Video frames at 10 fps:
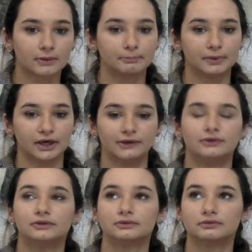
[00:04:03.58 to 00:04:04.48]
But
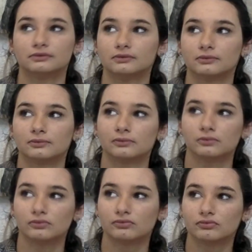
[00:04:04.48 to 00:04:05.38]

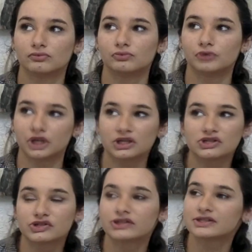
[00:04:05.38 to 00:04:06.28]
we can
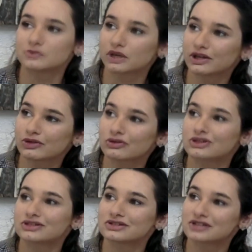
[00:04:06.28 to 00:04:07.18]
do this. We can get through
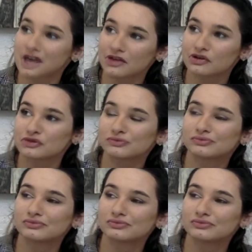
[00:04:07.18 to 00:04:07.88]
this together.